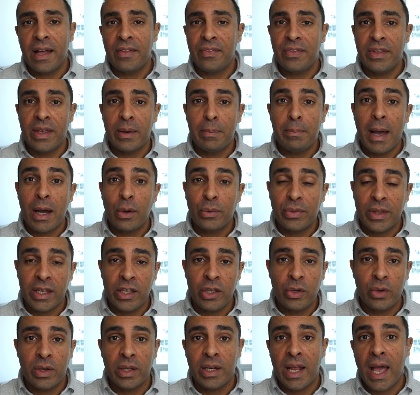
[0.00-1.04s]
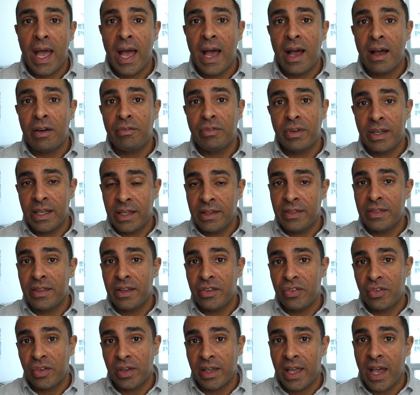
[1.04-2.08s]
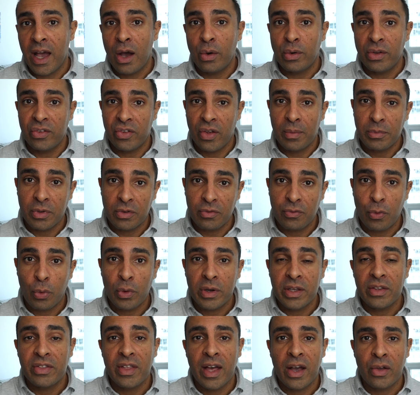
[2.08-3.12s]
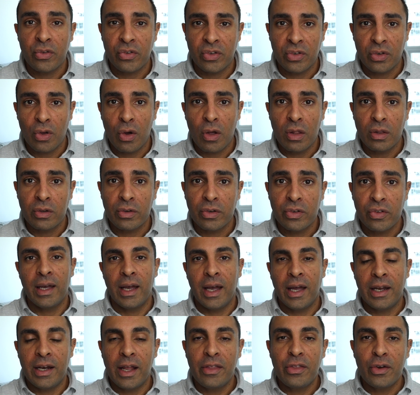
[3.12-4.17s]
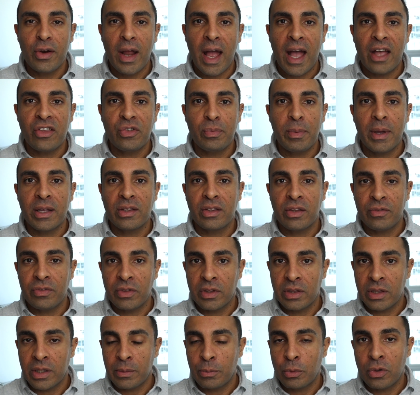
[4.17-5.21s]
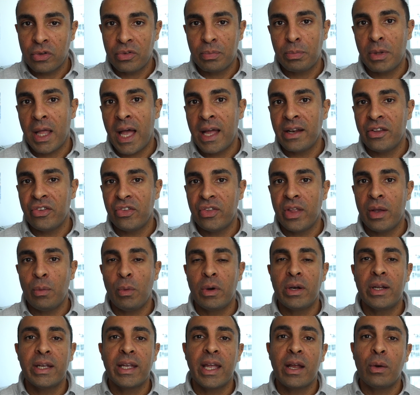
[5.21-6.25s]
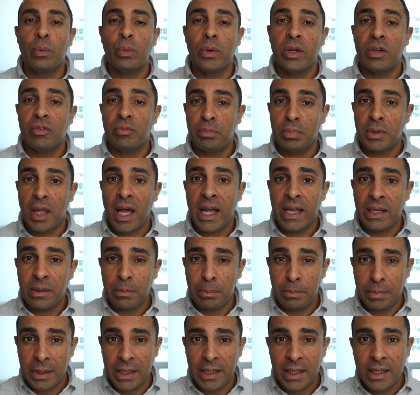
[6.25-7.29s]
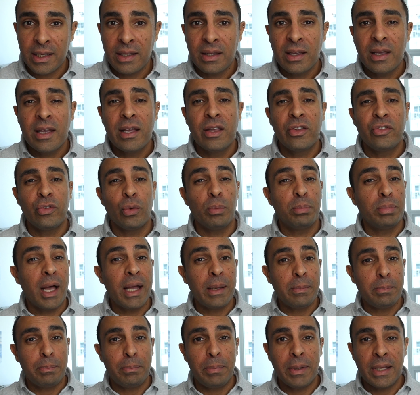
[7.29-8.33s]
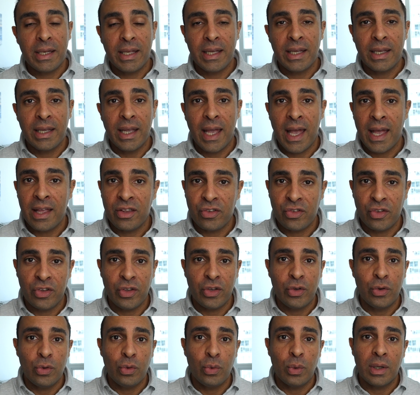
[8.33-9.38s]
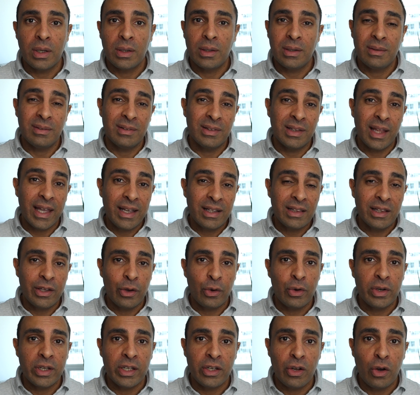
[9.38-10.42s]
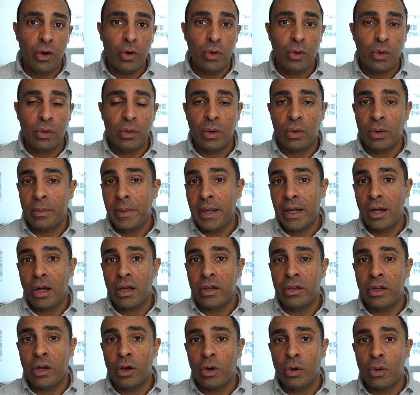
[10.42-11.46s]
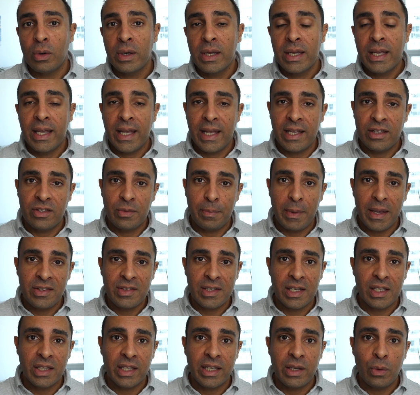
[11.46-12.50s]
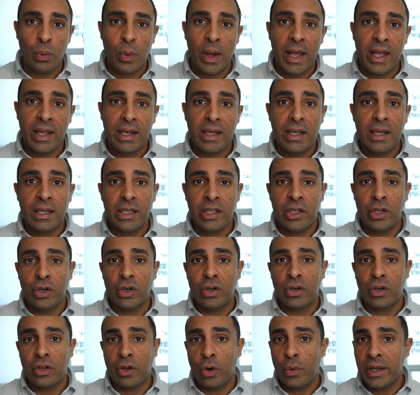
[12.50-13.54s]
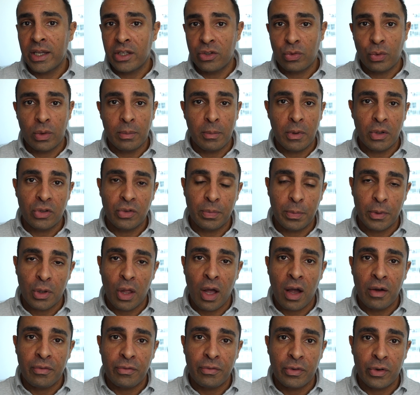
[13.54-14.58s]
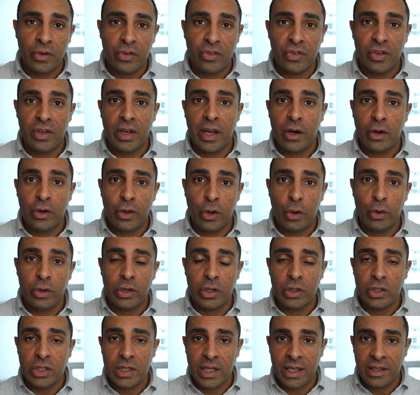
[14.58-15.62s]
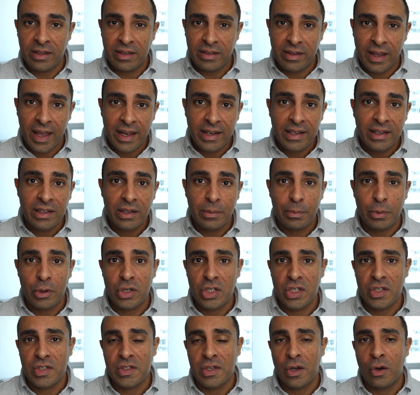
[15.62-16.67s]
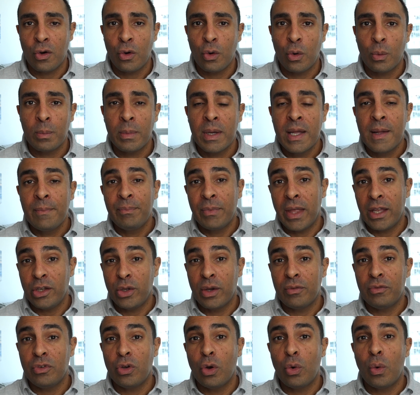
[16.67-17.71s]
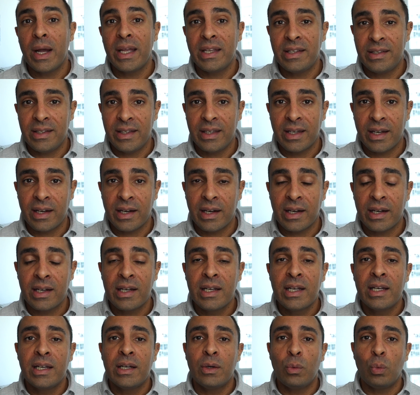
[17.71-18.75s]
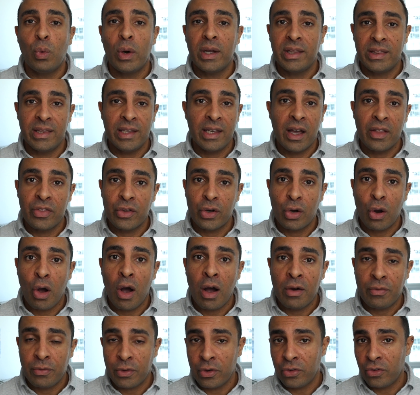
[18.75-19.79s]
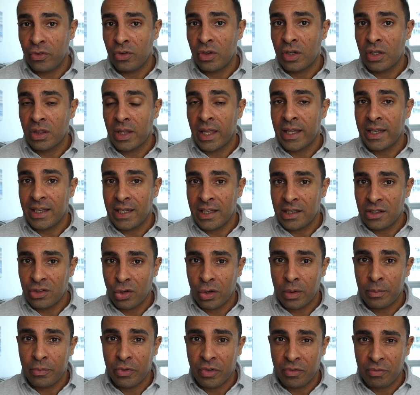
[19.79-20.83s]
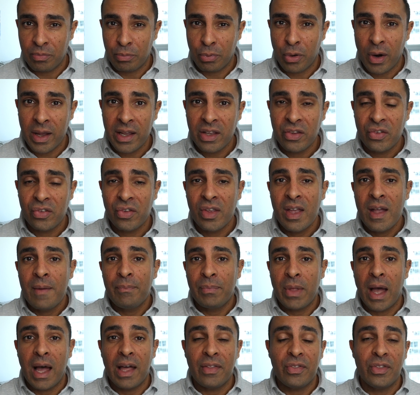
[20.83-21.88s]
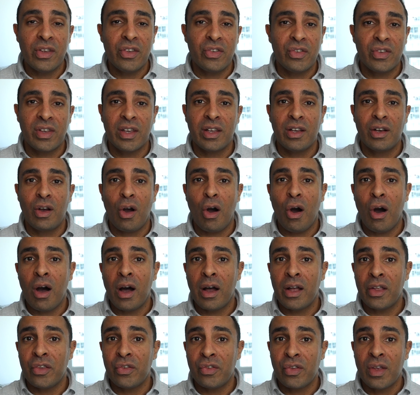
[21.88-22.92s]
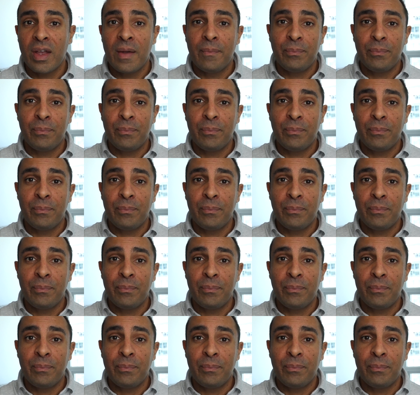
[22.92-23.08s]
The amount that you can have in this account is up to $40,000. Another aspect of the Liberals' plan is they want to get rid of blind bidding. So blind bidding, as you likely already know or may not know, it's basically when you're going into a multiple offer scenario, you're intending to purchase a home and you have no idea what the other offers look like in terms of price. This can cause